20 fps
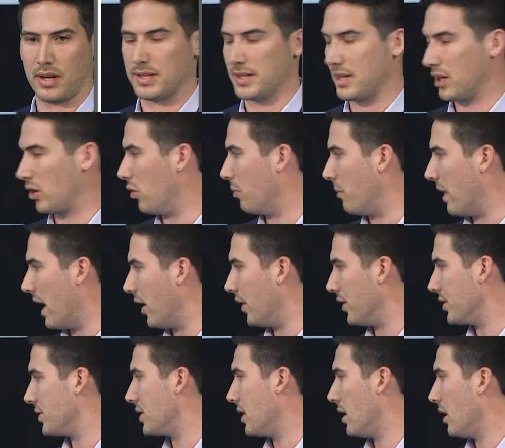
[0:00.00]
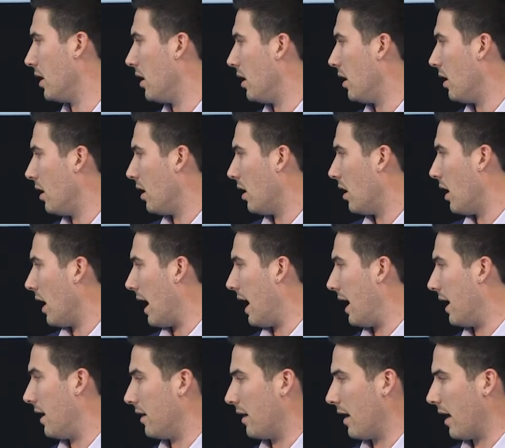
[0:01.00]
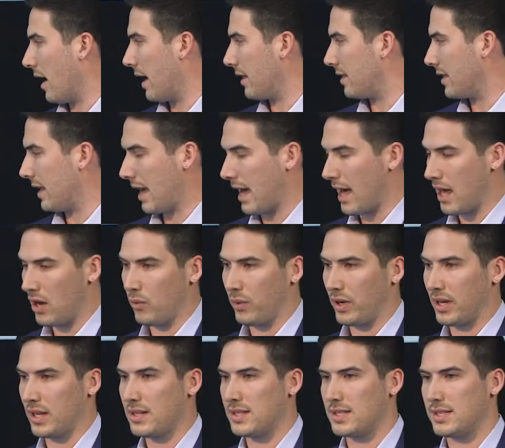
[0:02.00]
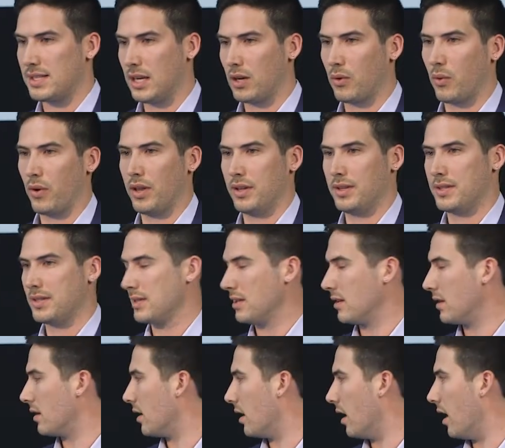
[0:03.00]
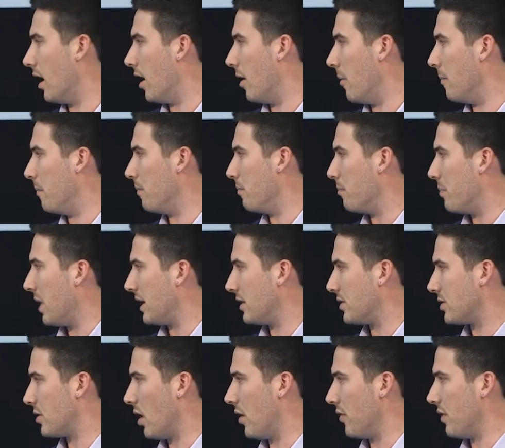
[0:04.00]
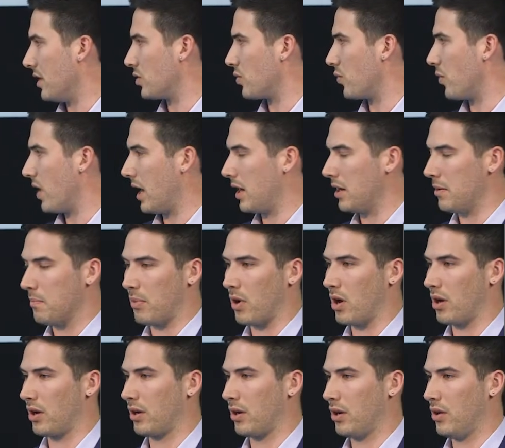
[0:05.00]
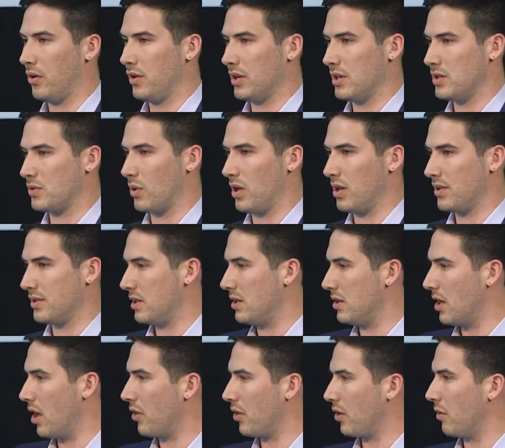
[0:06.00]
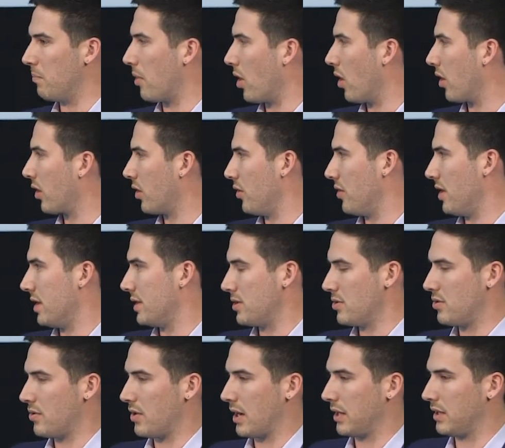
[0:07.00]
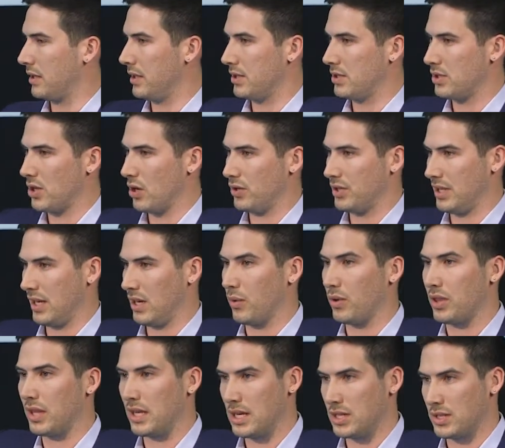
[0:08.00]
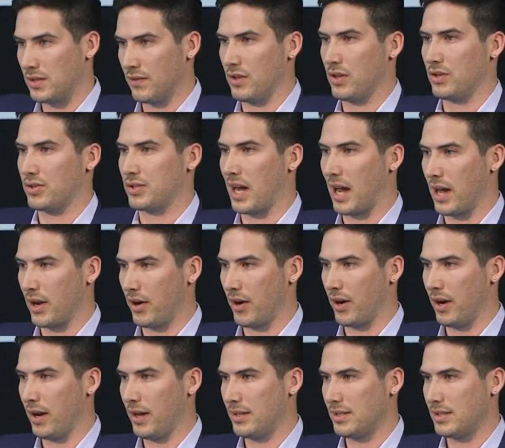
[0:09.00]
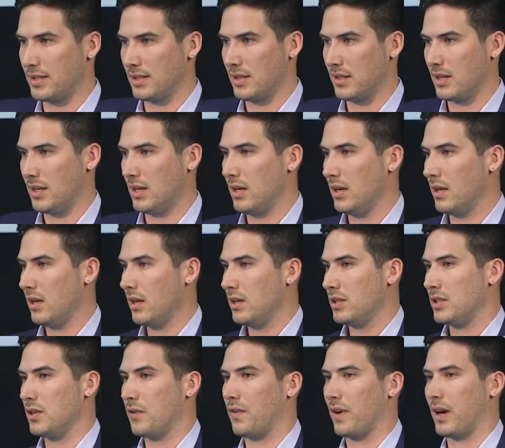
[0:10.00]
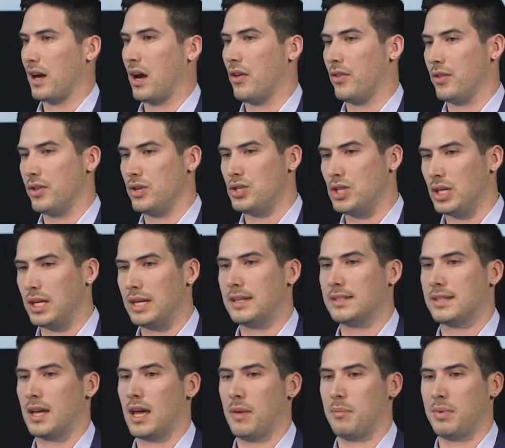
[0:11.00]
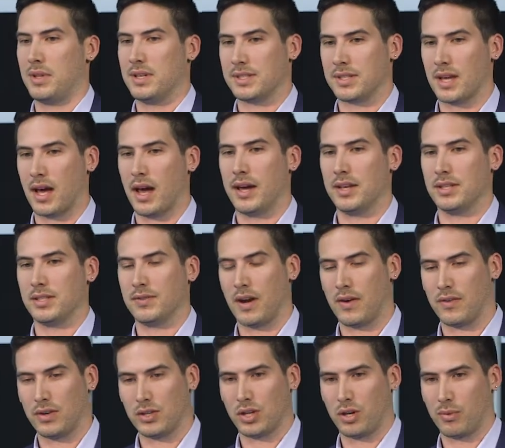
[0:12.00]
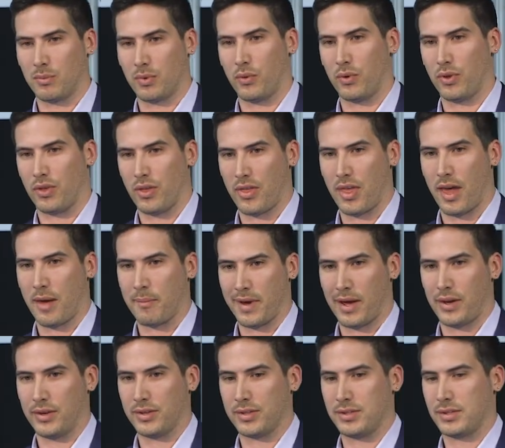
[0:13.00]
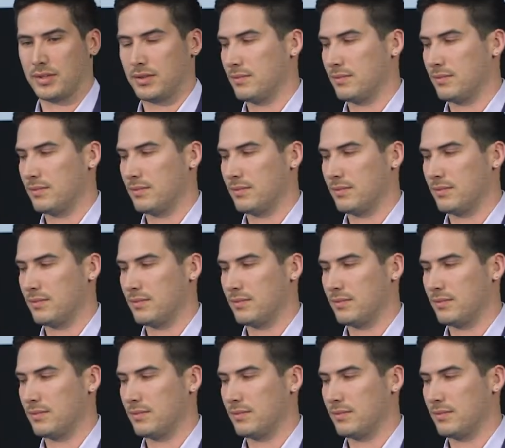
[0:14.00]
single mouse. And at the end, we can sequence based on this random barcode, as well as another barcode that's directly associated with each of those guide RNAs, to figure out the genotype and size of every tumor within that mouse.